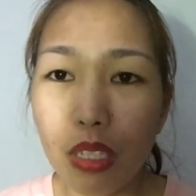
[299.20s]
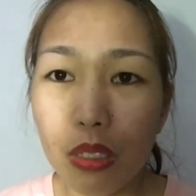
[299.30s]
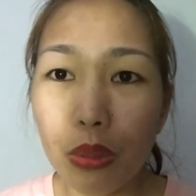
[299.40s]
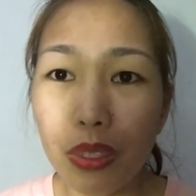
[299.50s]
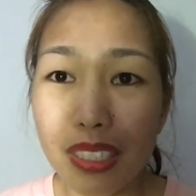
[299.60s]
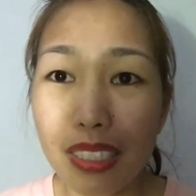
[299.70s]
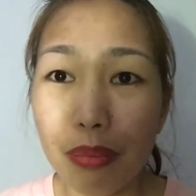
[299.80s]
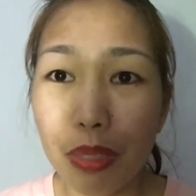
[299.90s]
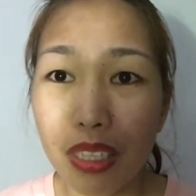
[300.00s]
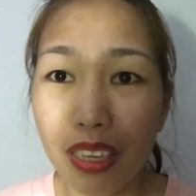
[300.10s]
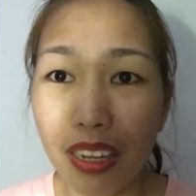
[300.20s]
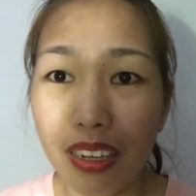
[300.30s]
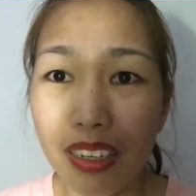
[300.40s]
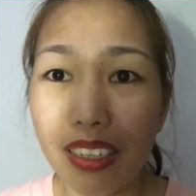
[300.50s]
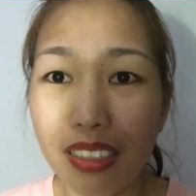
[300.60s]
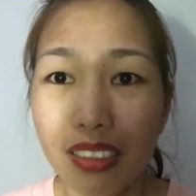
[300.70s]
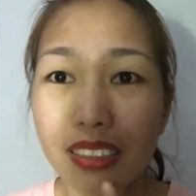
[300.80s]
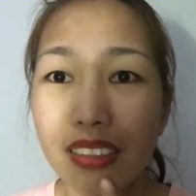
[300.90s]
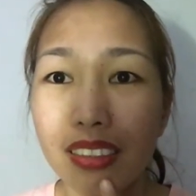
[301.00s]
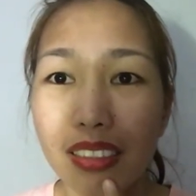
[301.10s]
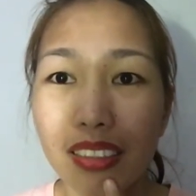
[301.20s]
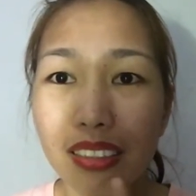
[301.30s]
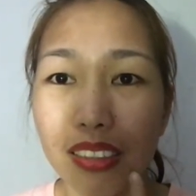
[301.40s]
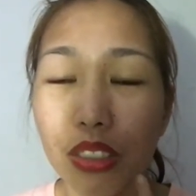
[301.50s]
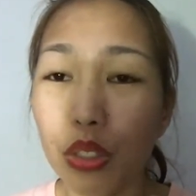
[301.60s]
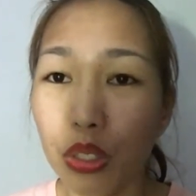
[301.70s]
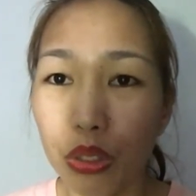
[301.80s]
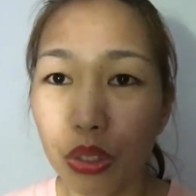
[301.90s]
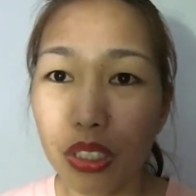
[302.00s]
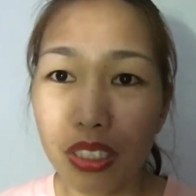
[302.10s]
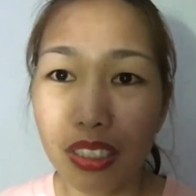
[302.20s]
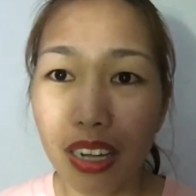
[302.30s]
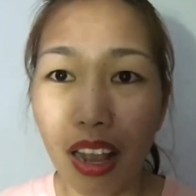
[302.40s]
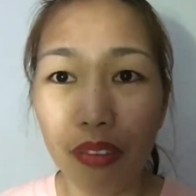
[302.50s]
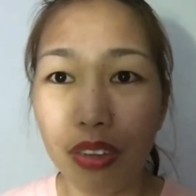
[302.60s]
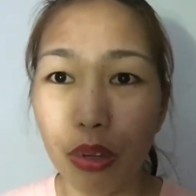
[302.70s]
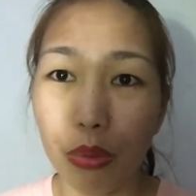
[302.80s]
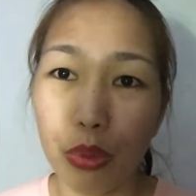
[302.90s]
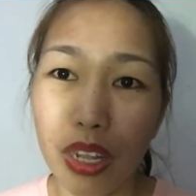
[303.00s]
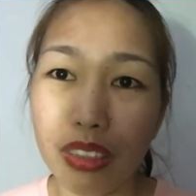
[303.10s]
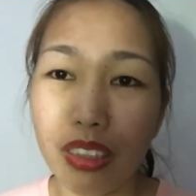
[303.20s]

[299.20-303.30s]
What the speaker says: so it's gonna be there. And you're still gonna have that red